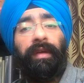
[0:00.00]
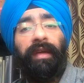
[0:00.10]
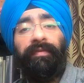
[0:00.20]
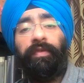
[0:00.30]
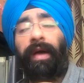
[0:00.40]

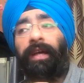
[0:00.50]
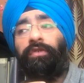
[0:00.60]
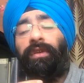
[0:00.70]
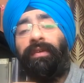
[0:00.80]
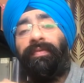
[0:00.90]
if you
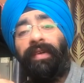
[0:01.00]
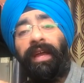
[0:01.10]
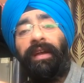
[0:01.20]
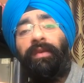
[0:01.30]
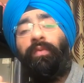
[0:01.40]
actually
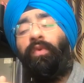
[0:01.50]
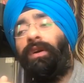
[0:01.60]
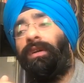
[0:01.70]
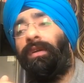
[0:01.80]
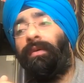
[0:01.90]
faint
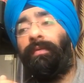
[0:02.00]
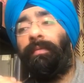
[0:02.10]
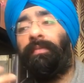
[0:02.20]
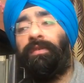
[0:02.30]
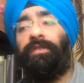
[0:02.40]
what
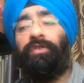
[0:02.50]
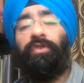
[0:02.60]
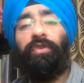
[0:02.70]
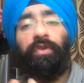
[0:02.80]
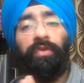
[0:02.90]
the person
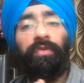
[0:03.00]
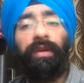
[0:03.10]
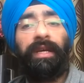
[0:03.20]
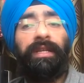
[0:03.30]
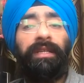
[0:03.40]
should do
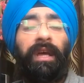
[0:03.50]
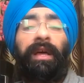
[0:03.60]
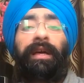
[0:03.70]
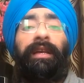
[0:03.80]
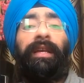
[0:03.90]
is
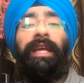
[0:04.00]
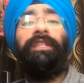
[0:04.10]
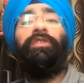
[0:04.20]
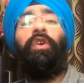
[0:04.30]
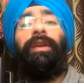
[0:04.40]

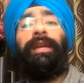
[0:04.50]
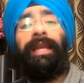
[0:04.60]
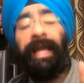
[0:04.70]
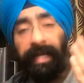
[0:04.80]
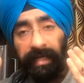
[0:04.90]
raise your
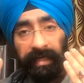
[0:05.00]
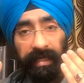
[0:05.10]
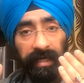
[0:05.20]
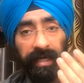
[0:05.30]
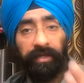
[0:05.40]

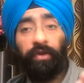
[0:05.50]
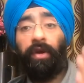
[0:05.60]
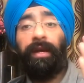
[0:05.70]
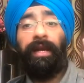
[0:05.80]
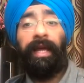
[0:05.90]
legs raise
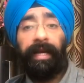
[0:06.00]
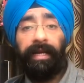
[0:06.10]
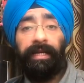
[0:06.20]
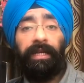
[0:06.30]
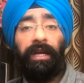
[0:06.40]
your
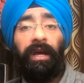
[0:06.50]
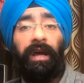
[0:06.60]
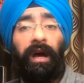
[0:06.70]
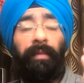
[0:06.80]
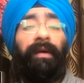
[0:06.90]
legs
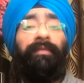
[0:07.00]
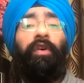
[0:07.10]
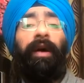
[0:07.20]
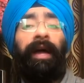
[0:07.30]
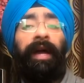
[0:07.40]
above
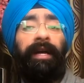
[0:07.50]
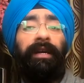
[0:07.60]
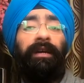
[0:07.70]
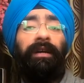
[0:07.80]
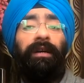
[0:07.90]
your head